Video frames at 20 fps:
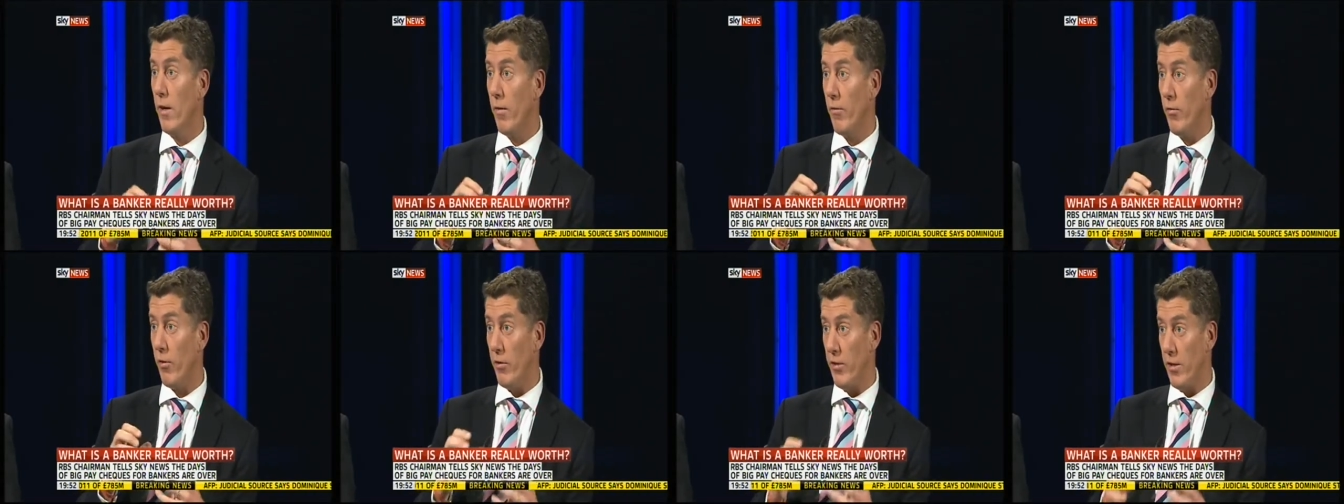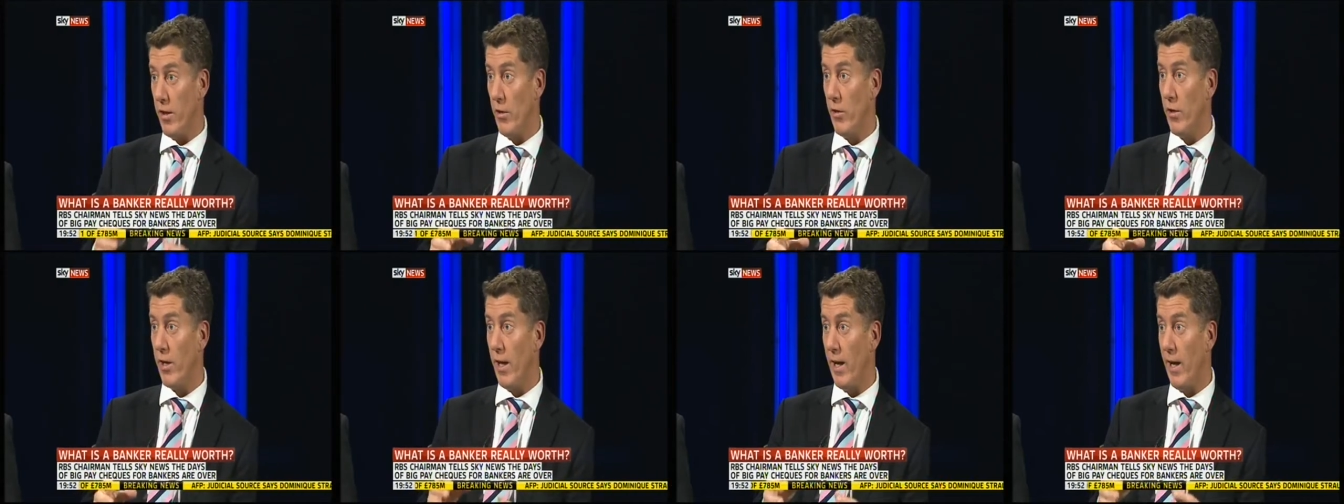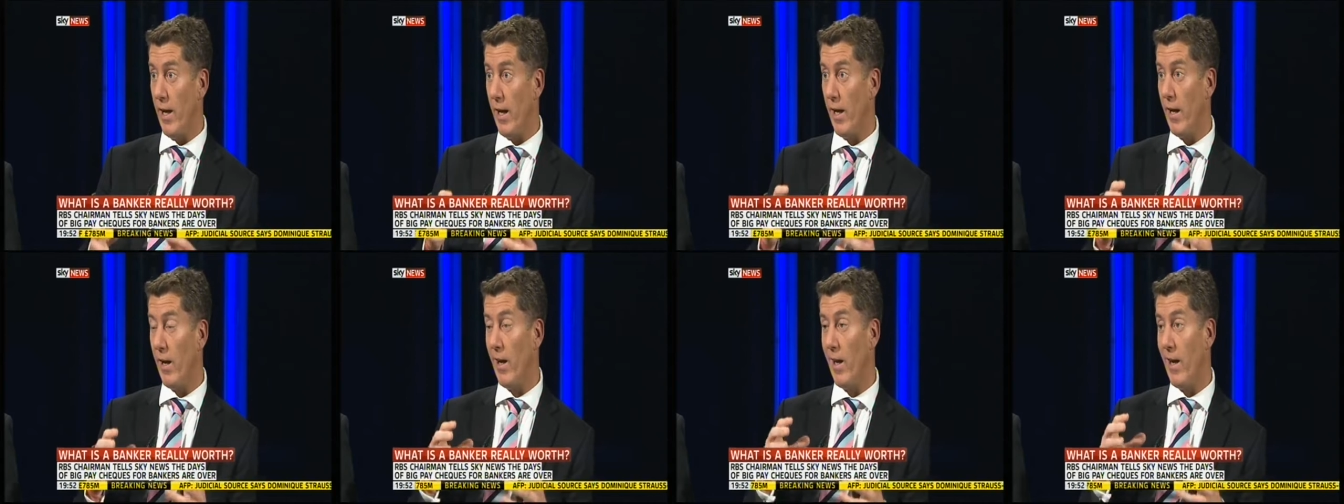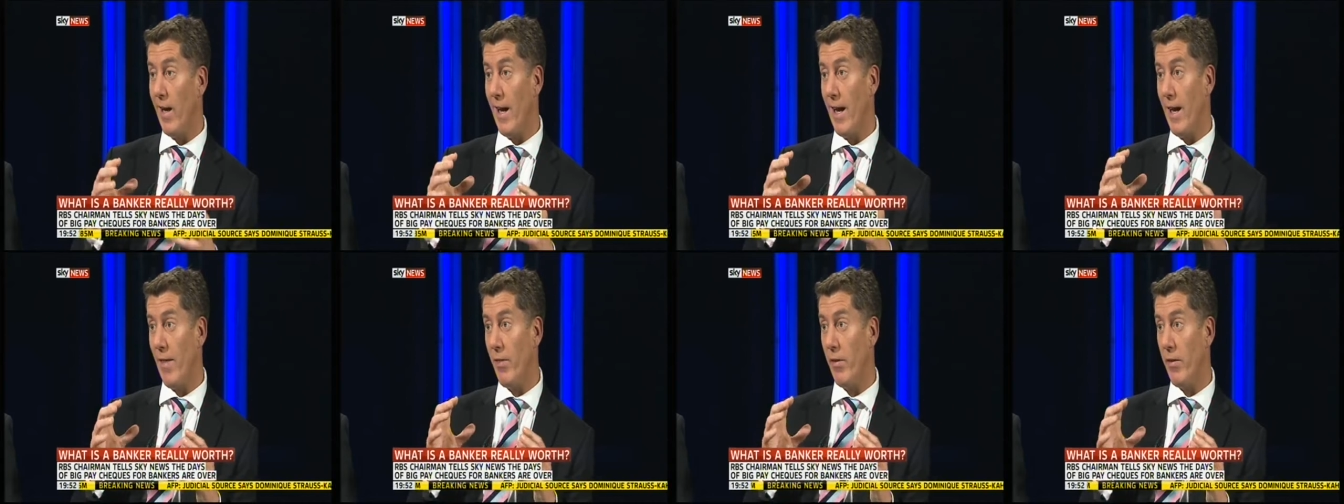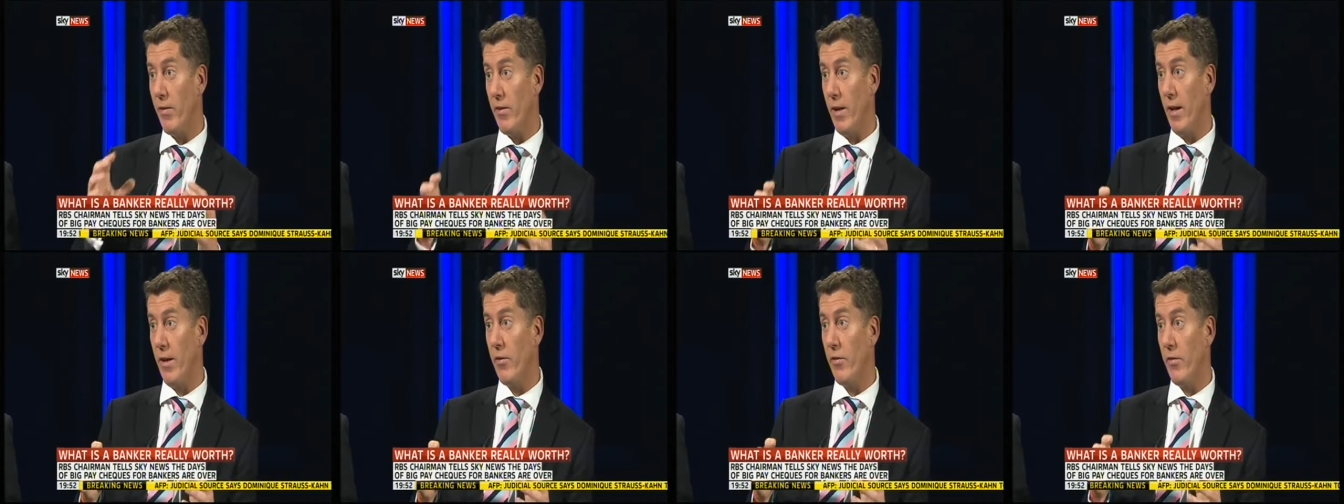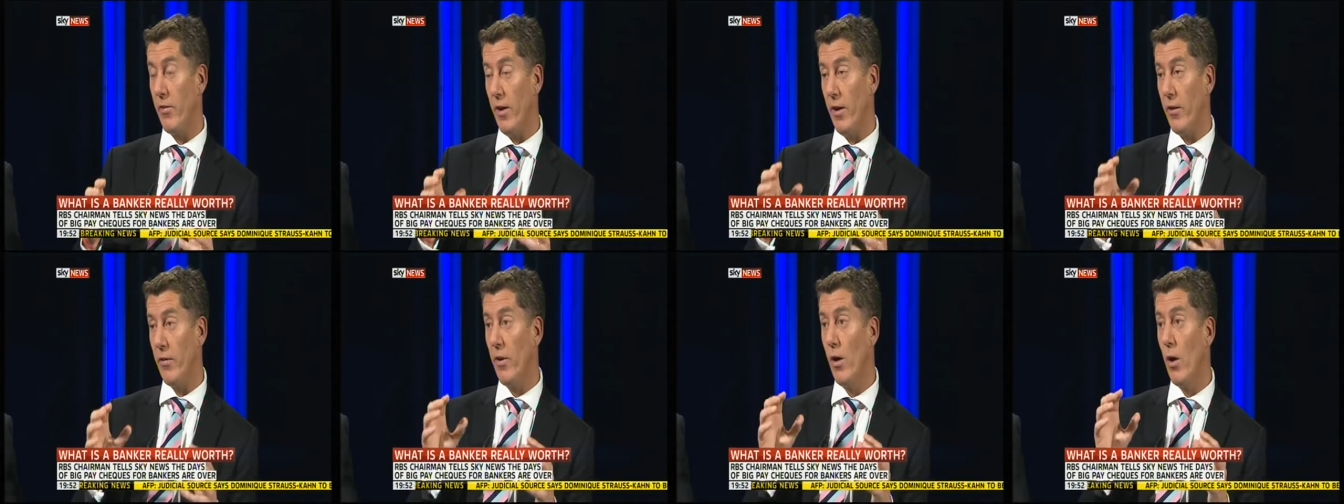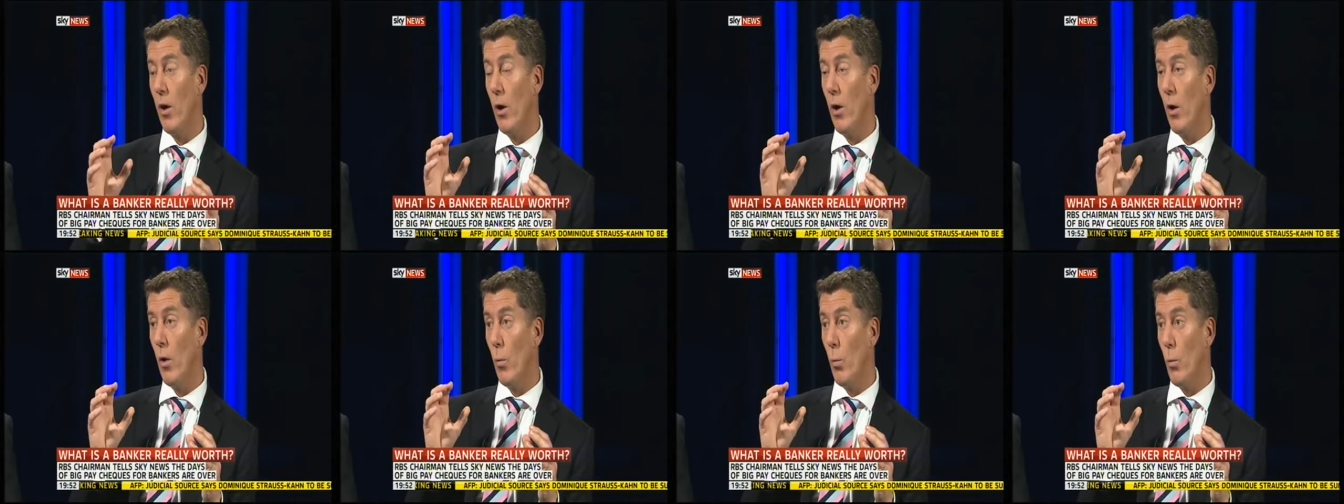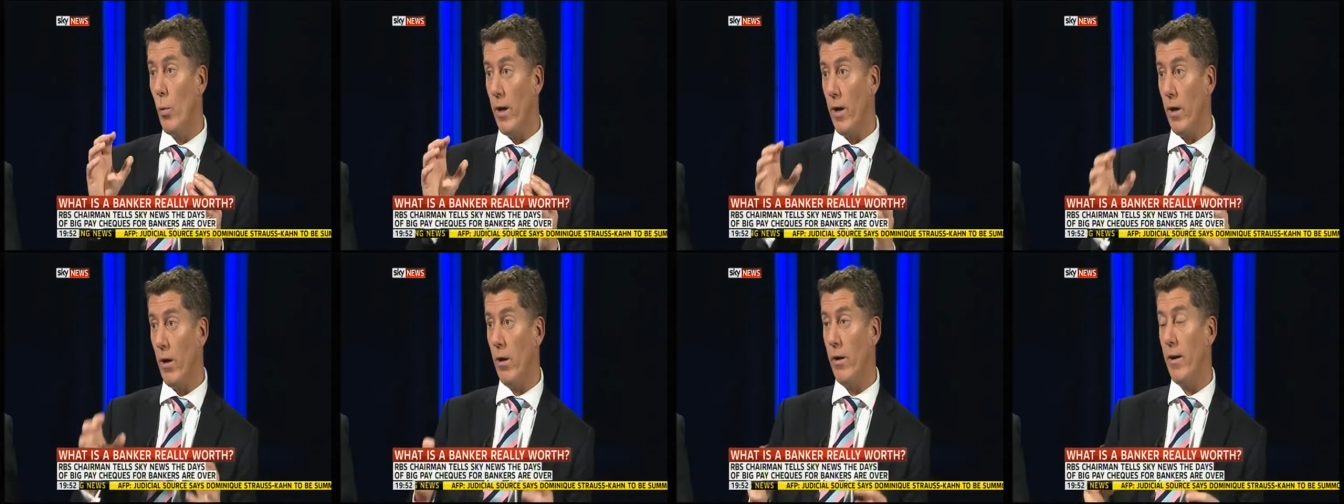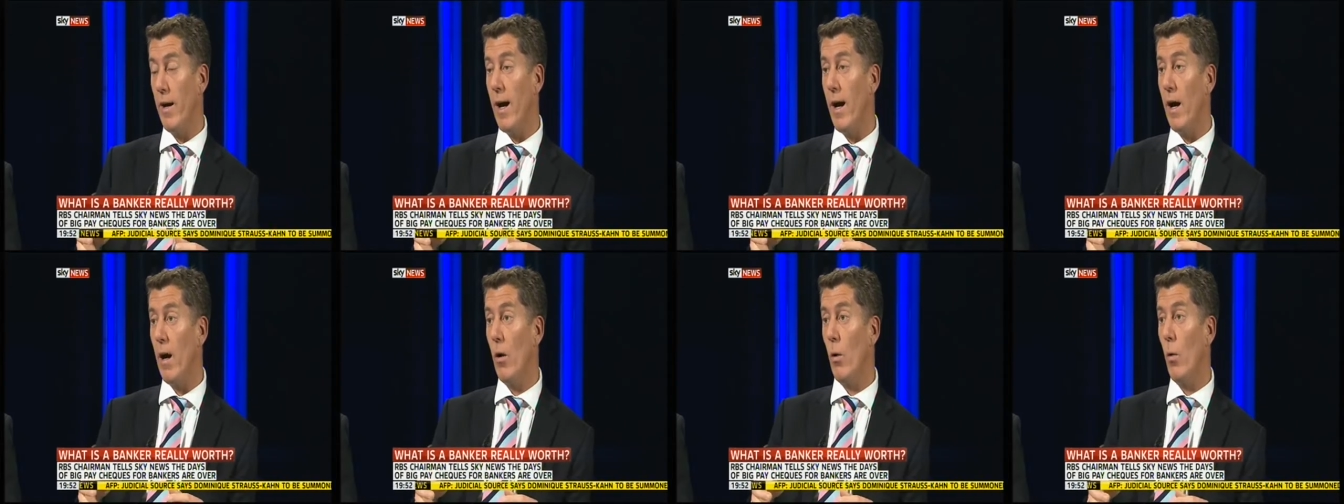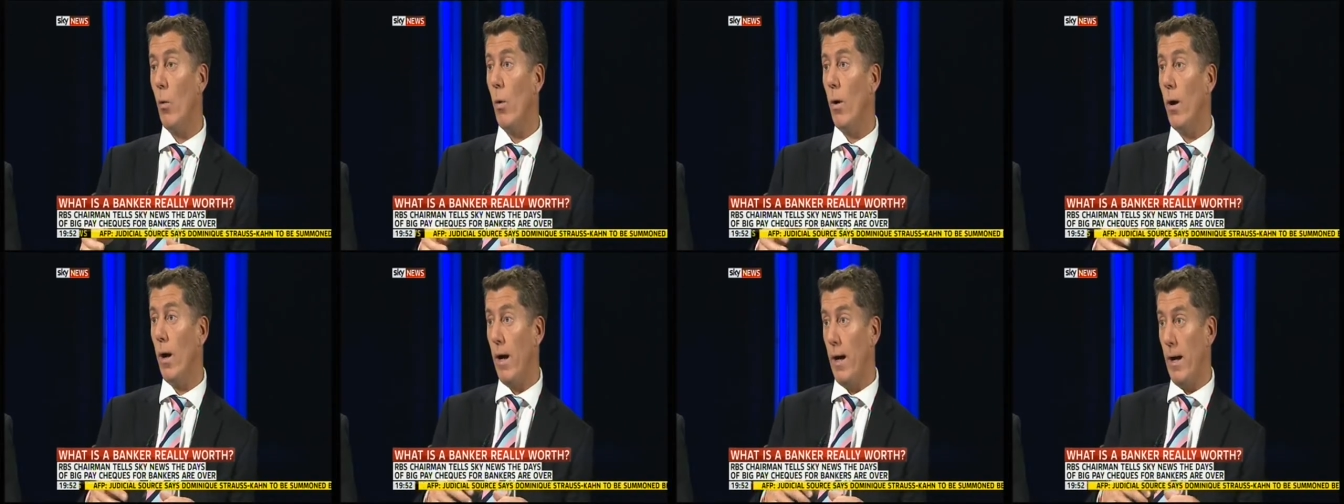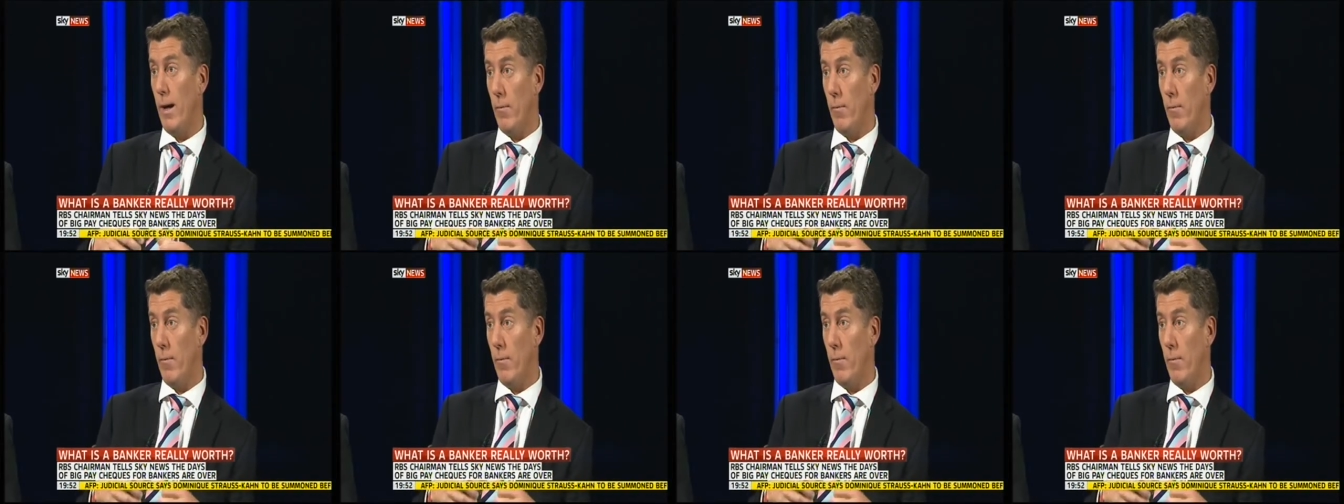for the UK in the sense that we are now